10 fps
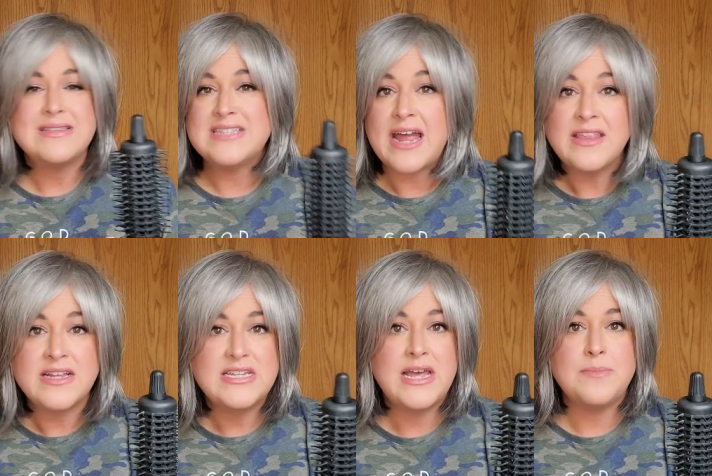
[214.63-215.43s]

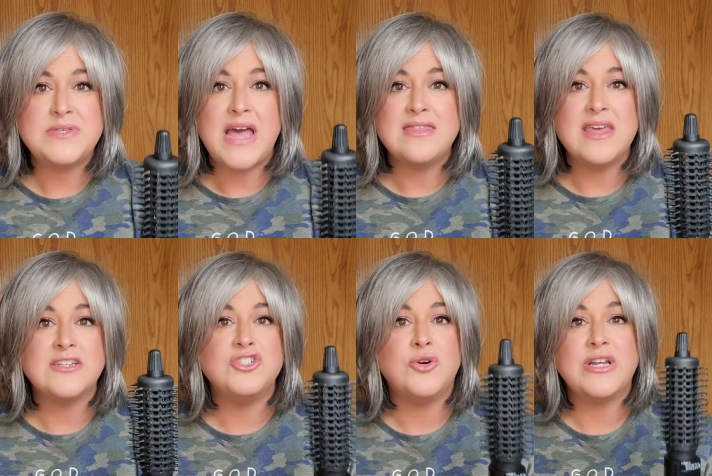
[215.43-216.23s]
styling tips, I
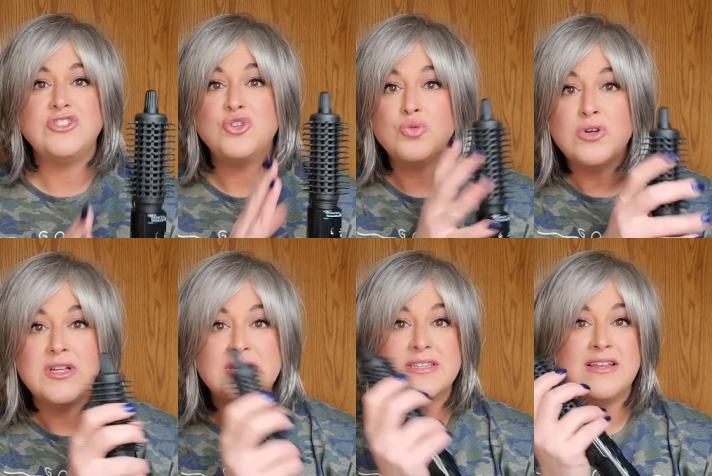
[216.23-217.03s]
think showing
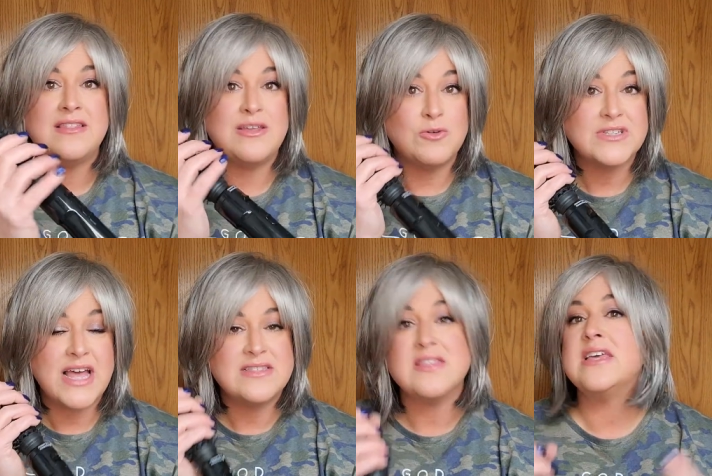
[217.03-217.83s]
tools and those
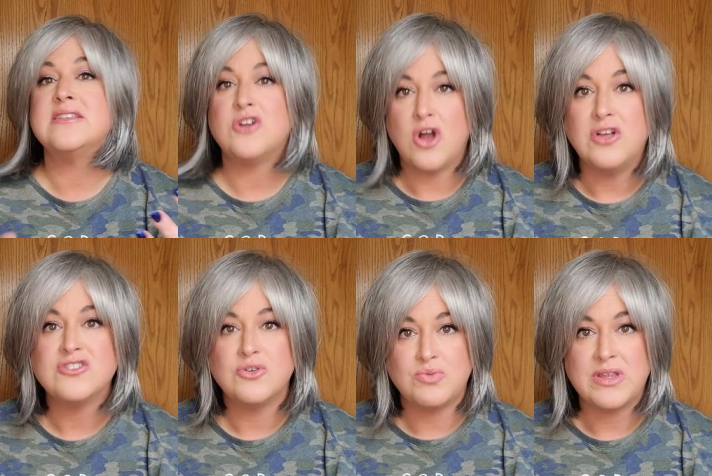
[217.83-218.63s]
kinds of things are
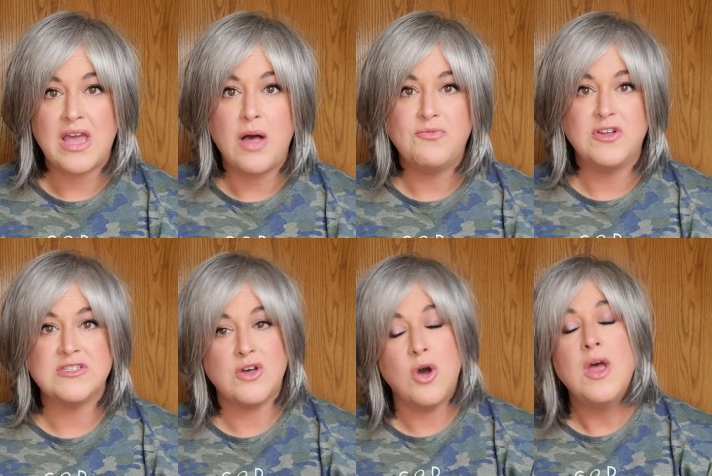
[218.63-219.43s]
also really
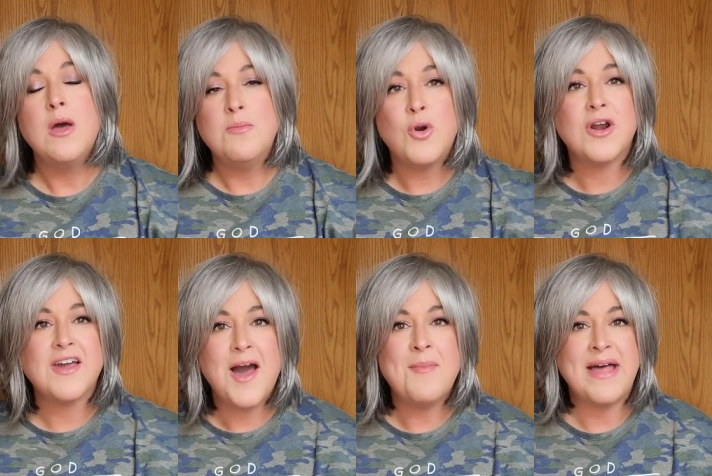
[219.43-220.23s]
helpful. So more
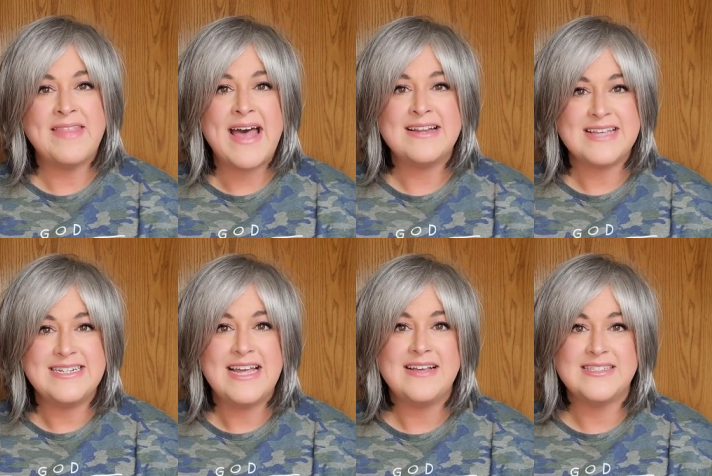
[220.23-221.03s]
to come on that as
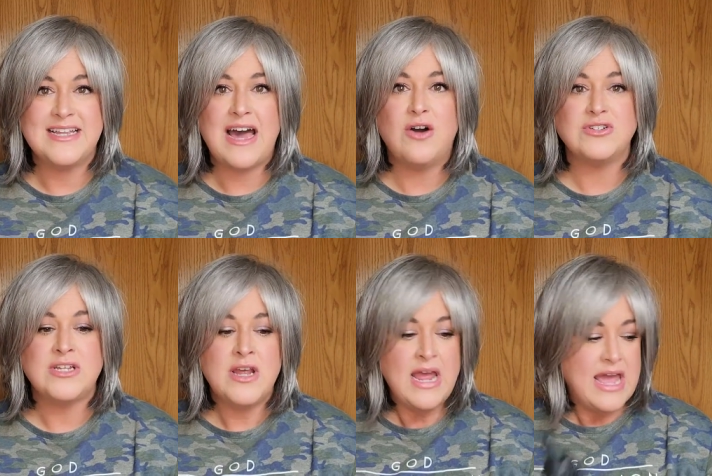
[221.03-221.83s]
I test it
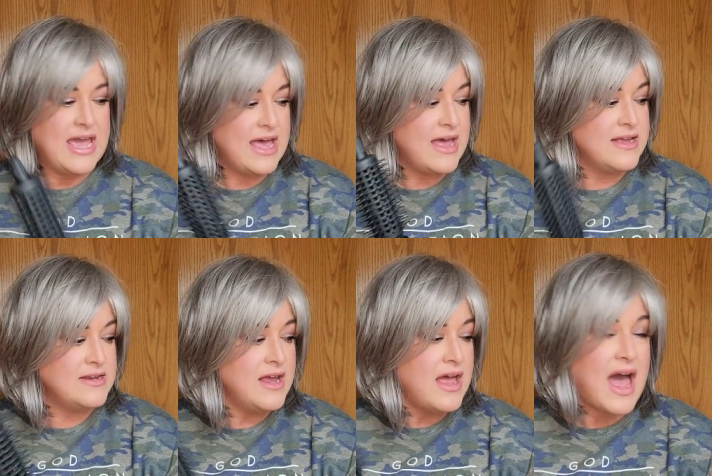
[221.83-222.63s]
out.
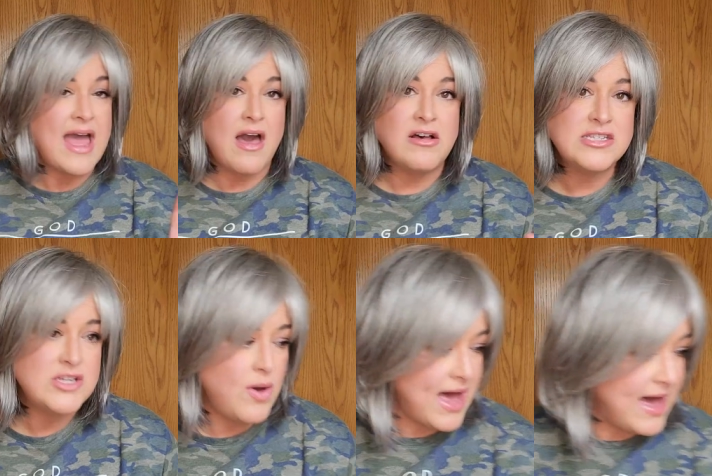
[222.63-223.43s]
And I also